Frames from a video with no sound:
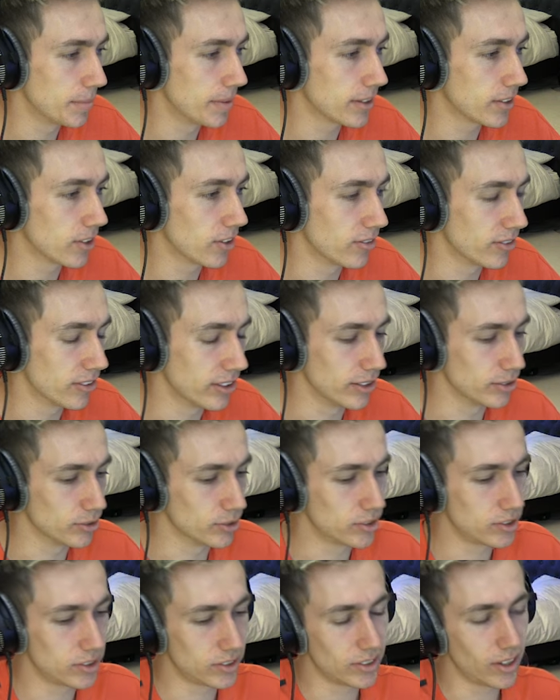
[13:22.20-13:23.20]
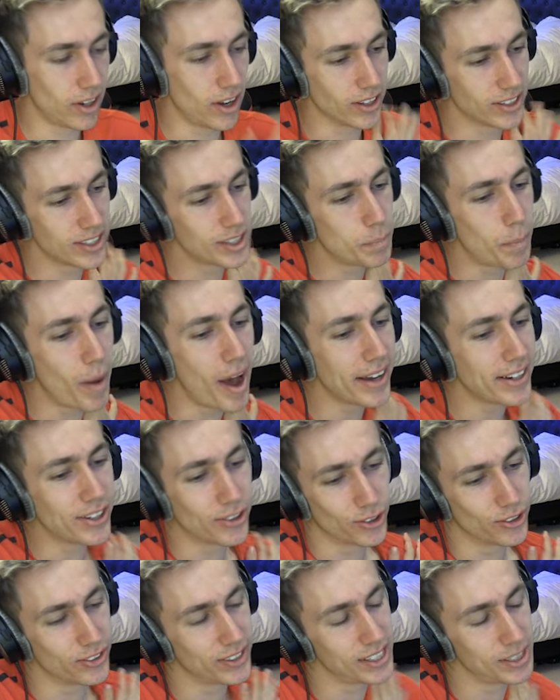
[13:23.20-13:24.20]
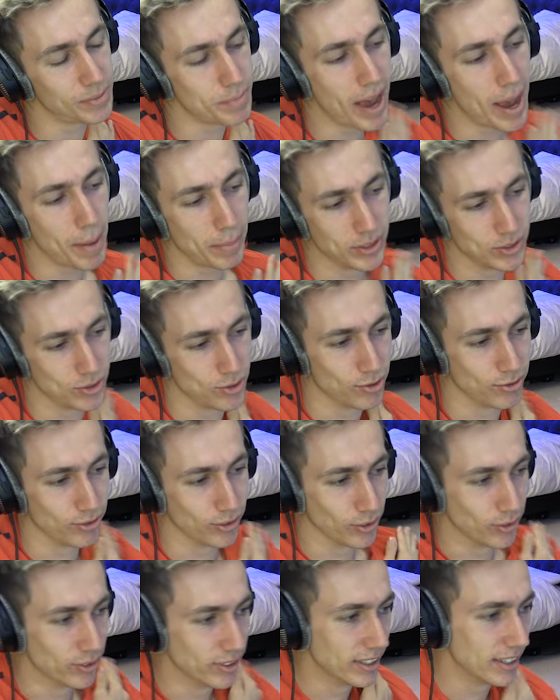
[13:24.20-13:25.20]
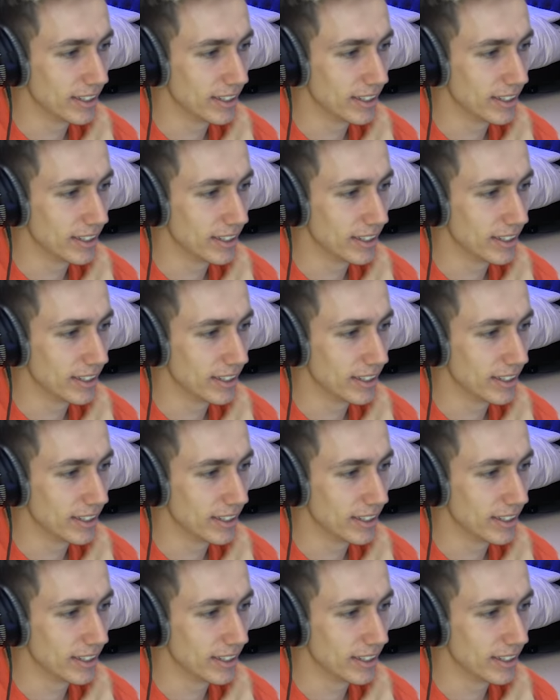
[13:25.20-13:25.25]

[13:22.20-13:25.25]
I might go for a little... Oh, spiker on this map is awful.